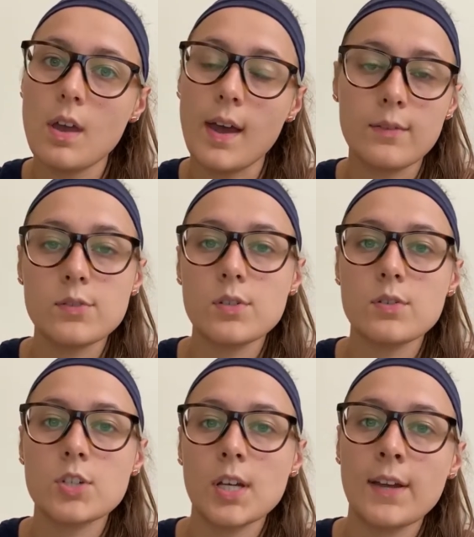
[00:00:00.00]

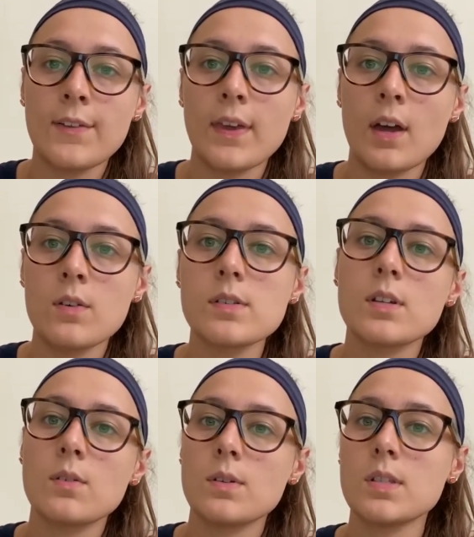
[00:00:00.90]
After checking out the house,
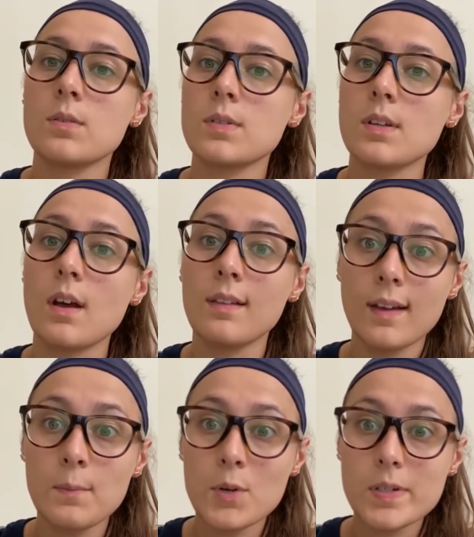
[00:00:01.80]
I noticed there was a
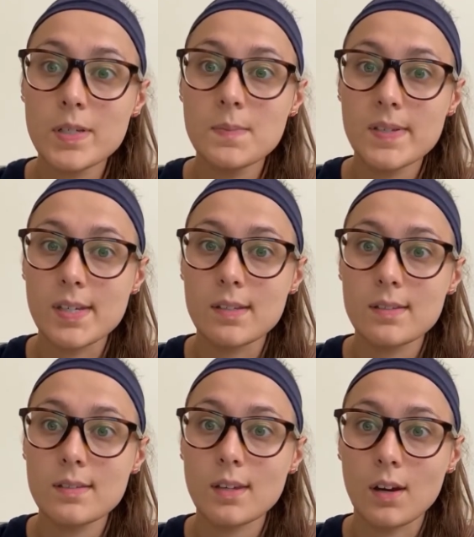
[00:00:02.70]
lot more
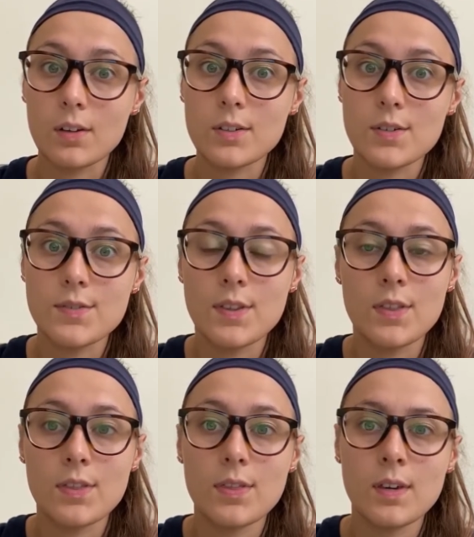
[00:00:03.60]
Simpsons characters
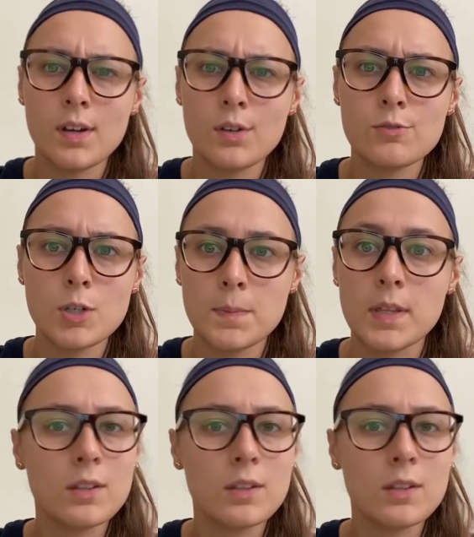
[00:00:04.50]
than there should be.